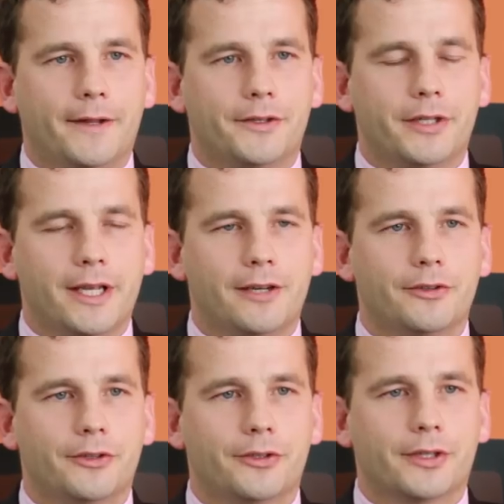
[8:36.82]

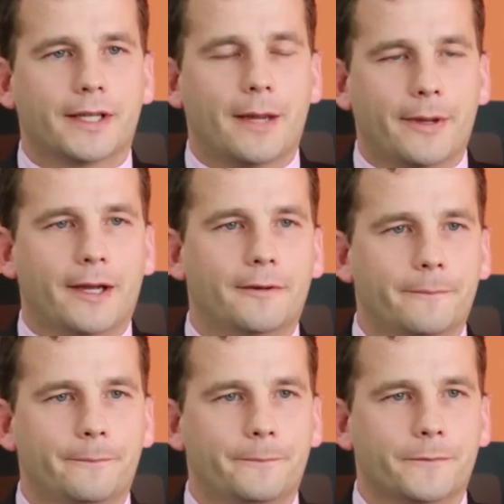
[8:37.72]
tends to come out,
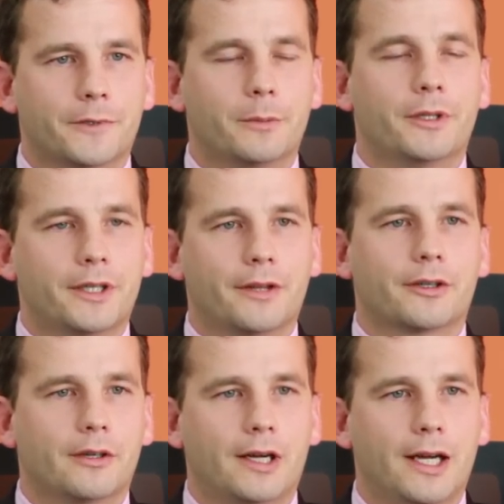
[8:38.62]
commit another
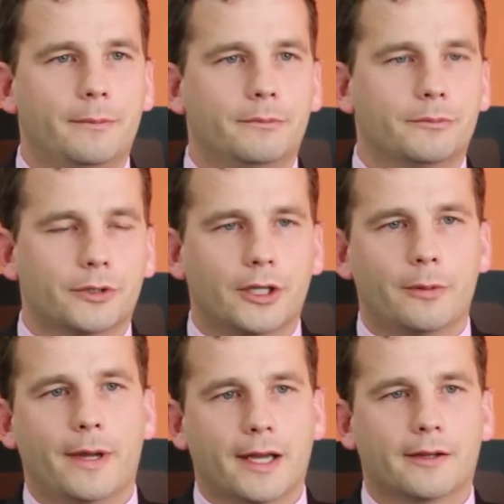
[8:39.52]
crime, go
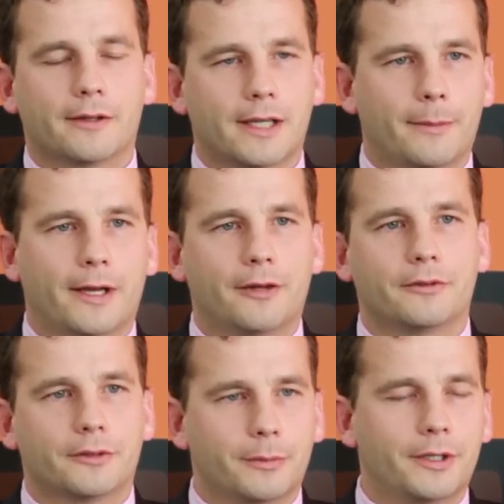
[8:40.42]
back, come out,
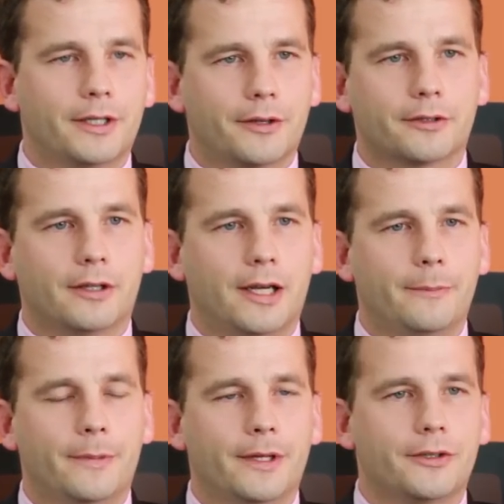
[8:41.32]
commit another
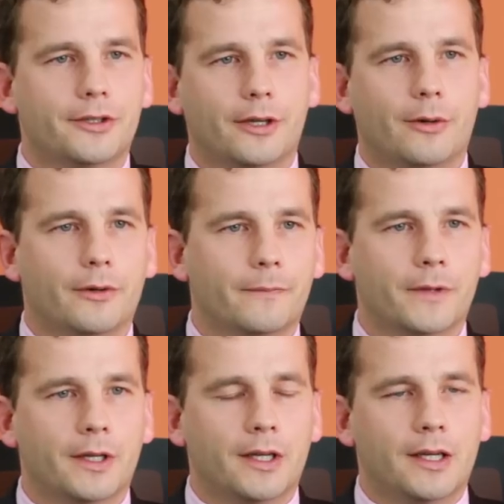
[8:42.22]
crime, and so on.
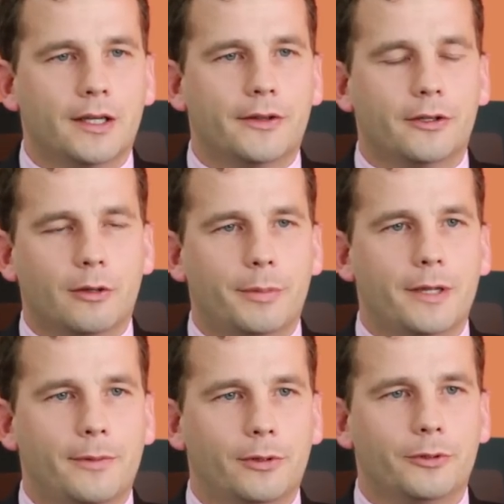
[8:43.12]
There are
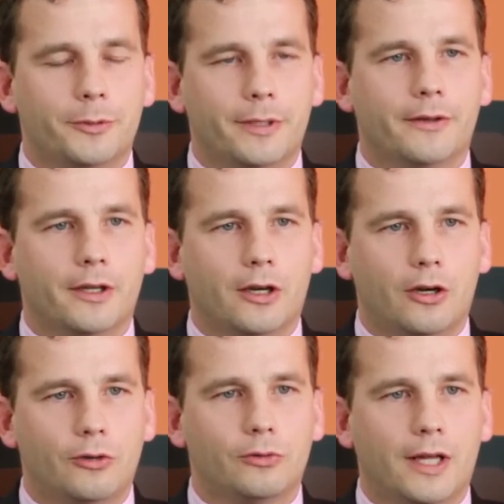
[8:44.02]
people who spend their
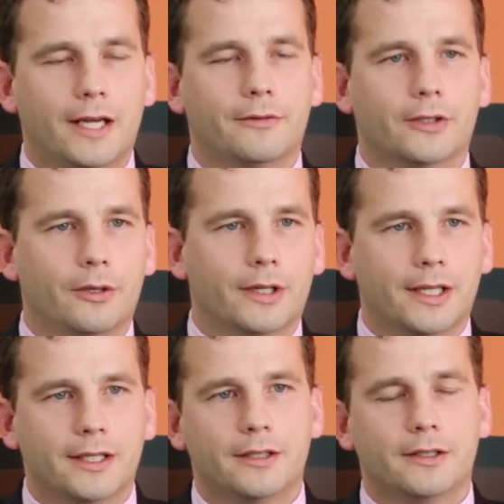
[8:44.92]
whole life going
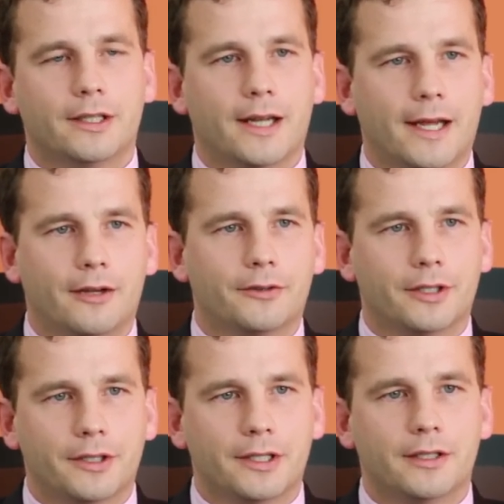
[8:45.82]
in and out
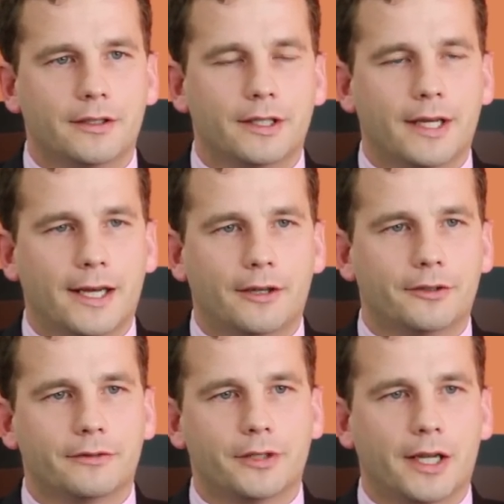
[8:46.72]
and in and out
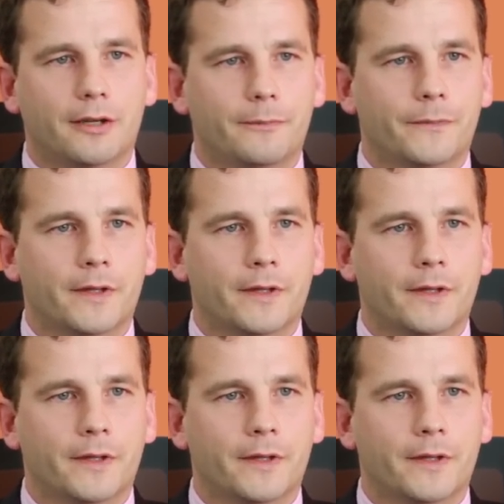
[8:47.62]
of jail.